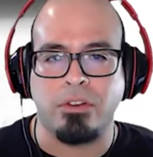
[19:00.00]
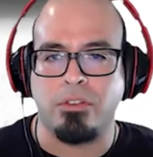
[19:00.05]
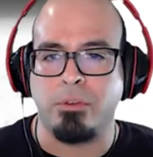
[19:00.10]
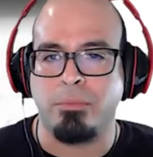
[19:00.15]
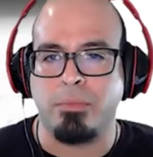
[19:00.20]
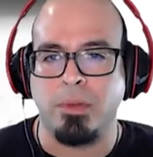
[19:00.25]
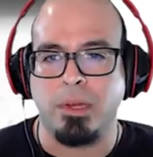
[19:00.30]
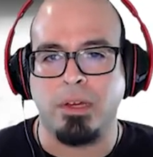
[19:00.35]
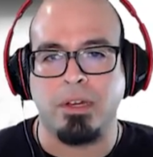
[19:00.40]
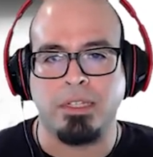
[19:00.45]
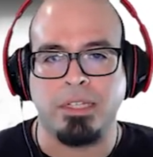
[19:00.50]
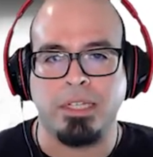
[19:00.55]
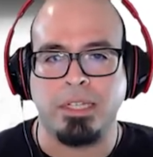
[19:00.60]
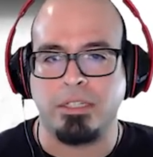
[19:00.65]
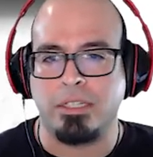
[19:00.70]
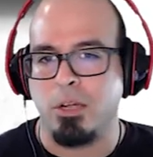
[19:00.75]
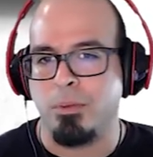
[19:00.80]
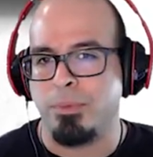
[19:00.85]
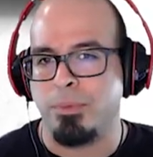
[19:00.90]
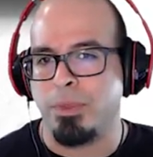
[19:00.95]
look at the
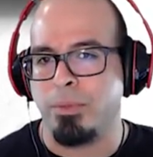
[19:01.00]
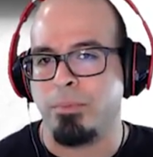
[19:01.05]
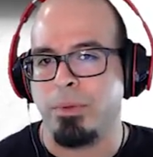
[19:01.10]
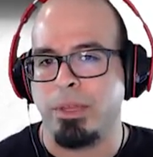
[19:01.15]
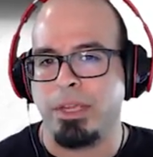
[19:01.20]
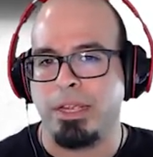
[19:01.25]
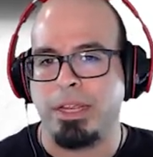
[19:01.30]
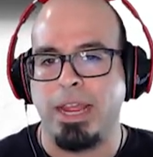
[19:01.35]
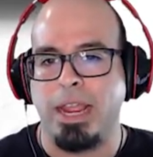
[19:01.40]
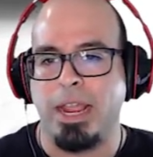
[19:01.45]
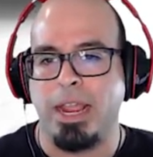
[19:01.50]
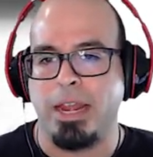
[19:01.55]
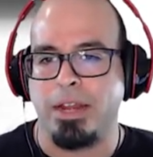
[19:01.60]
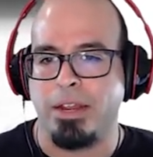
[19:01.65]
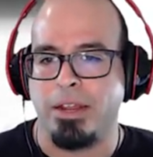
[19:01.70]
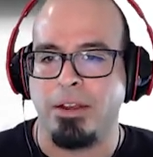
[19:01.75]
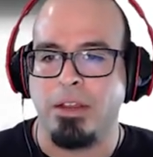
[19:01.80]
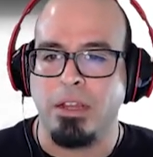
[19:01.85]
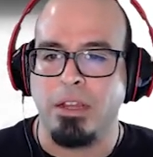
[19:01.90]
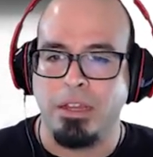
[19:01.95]
telescope at the Big
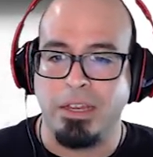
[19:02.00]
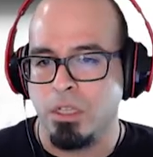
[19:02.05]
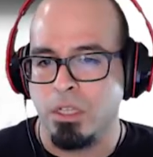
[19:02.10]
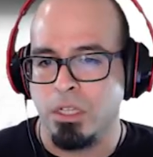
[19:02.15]
Canyon.